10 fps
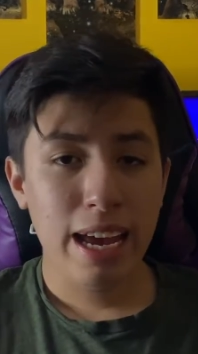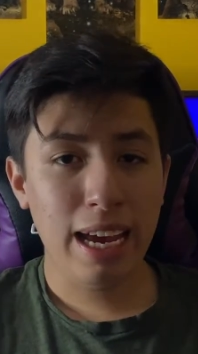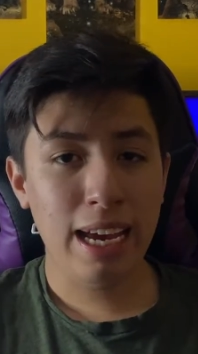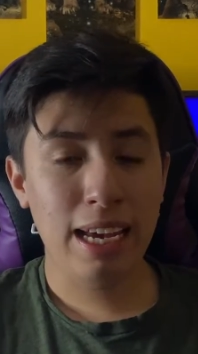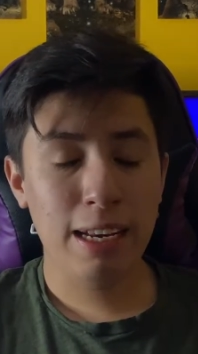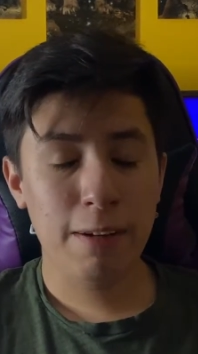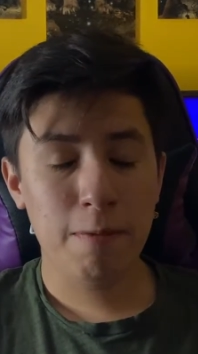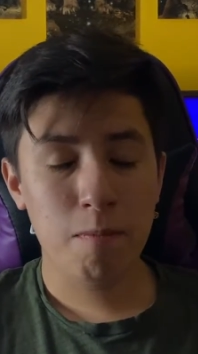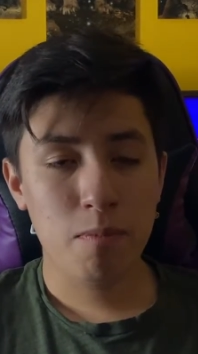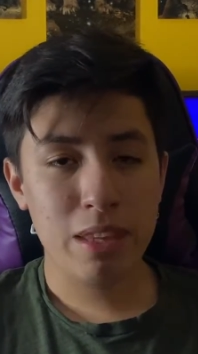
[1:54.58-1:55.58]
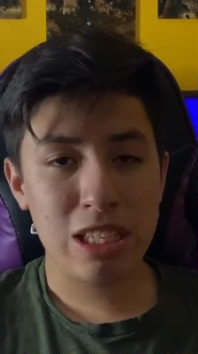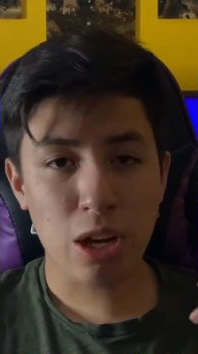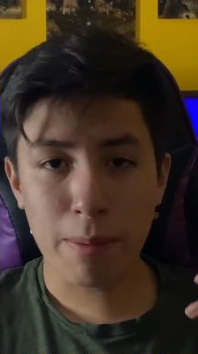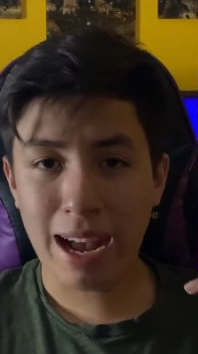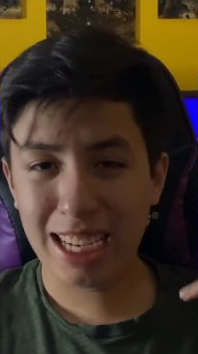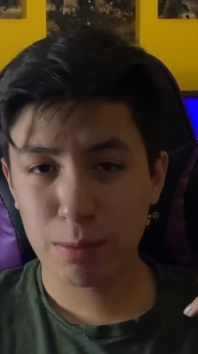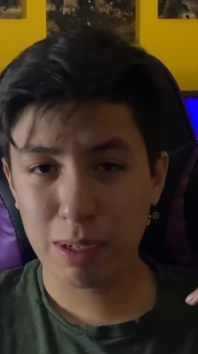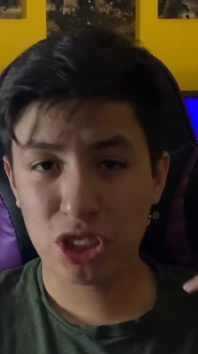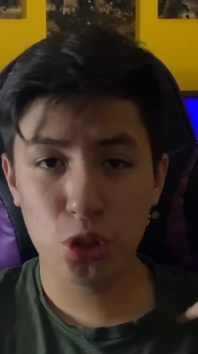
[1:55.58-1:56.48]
And in some aspects,